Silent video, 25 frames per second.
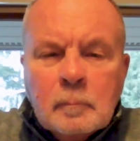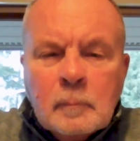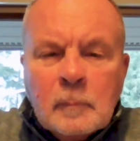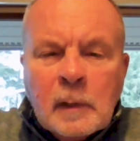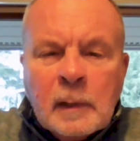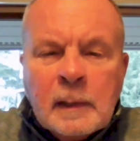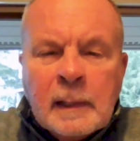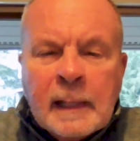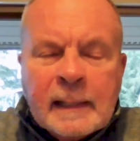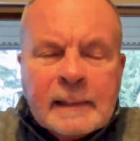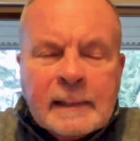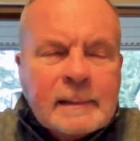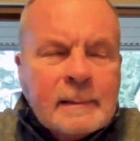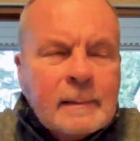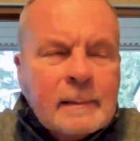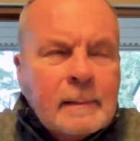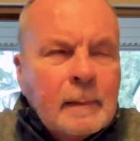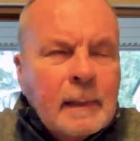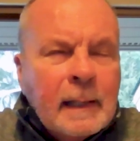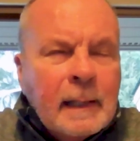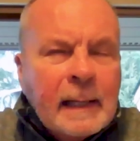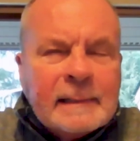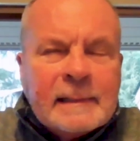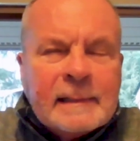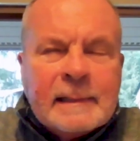that's
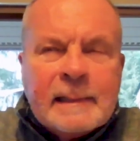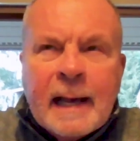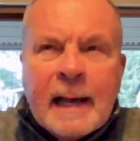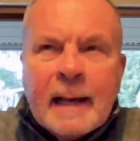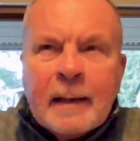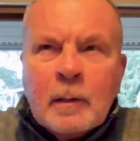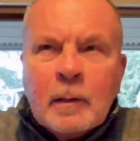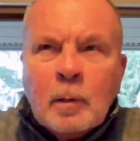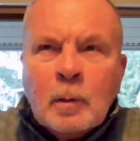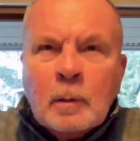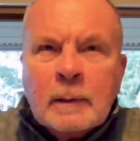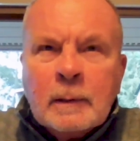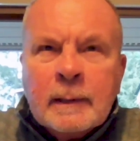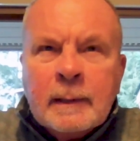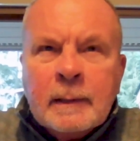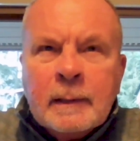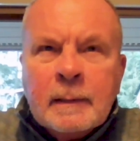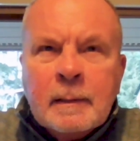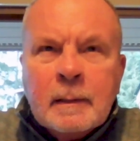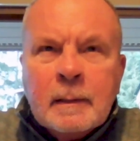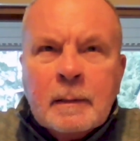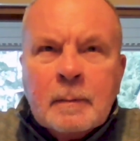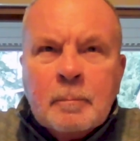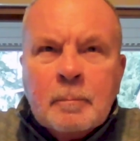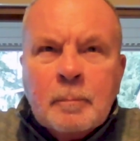that's not only
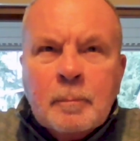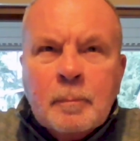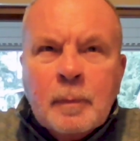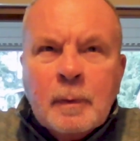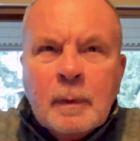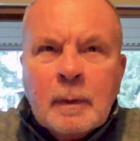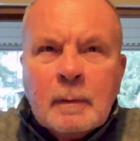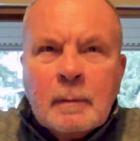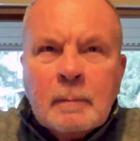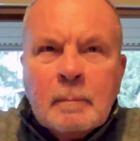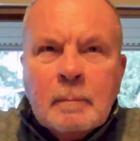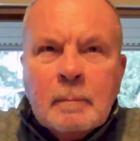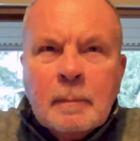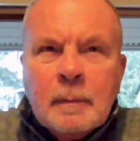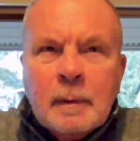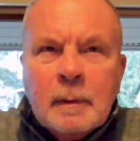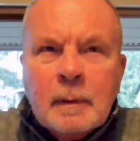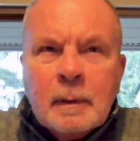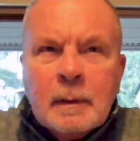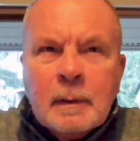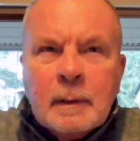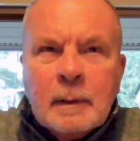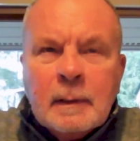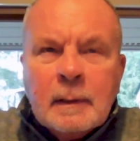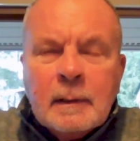the, the
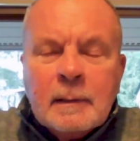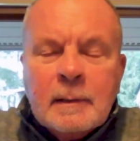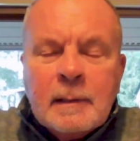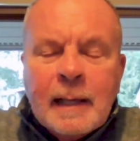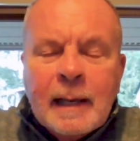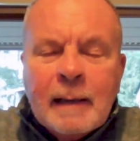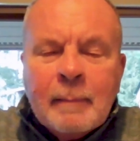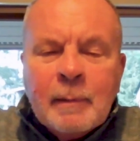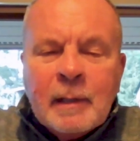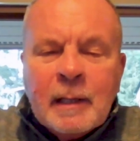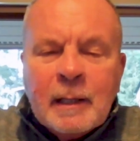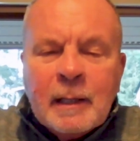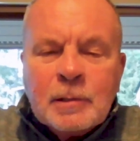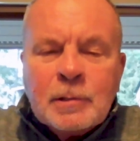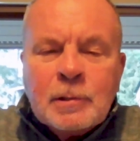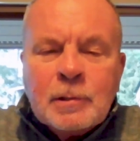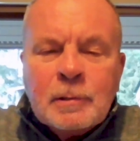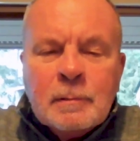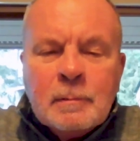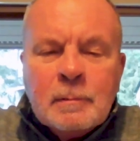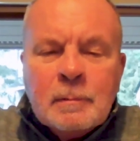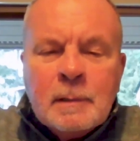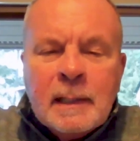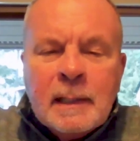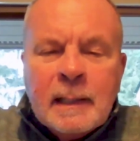the
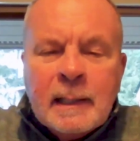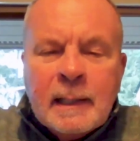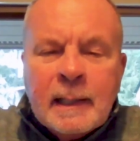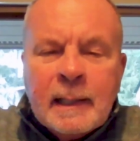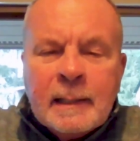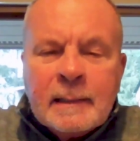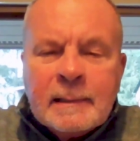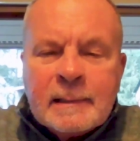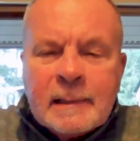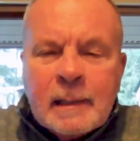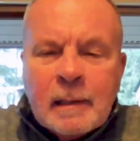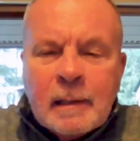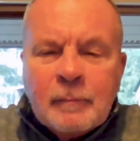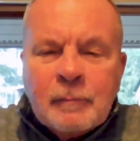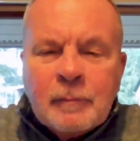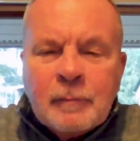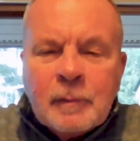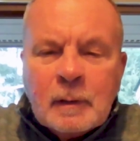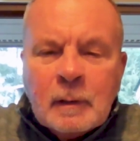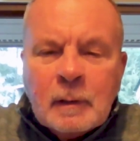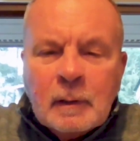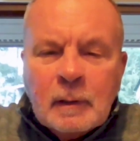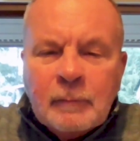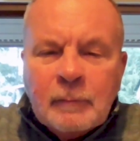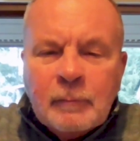contamination DNA stuff that
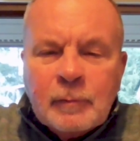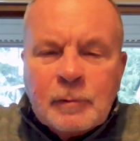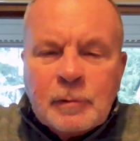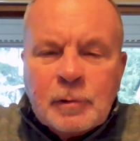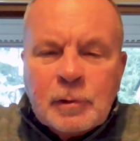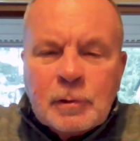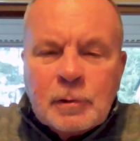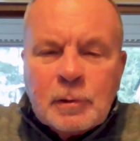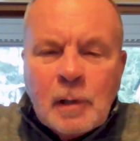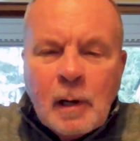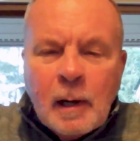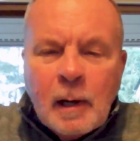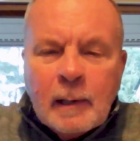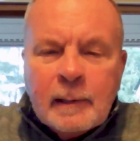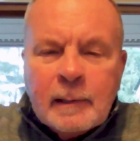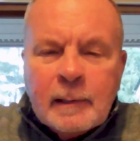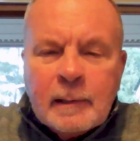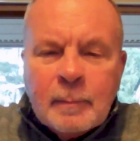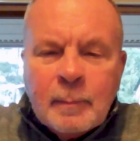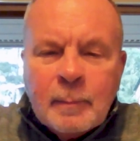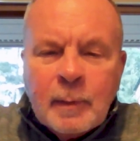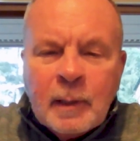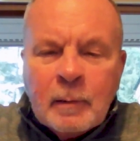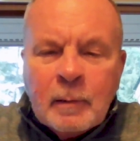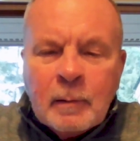Cliff was just talking
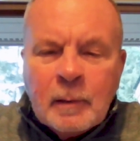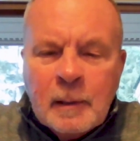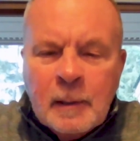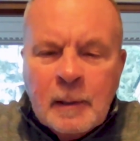about,